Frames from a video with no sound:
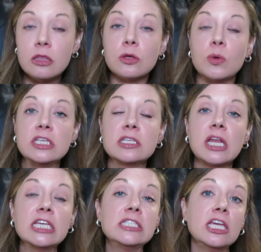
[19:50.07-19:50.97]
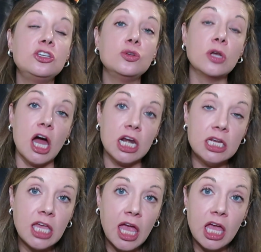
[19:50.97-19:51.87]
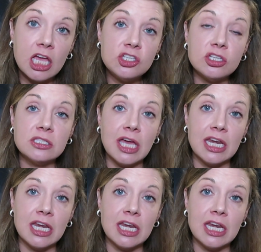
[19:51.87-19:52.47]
The reason I say do not engage is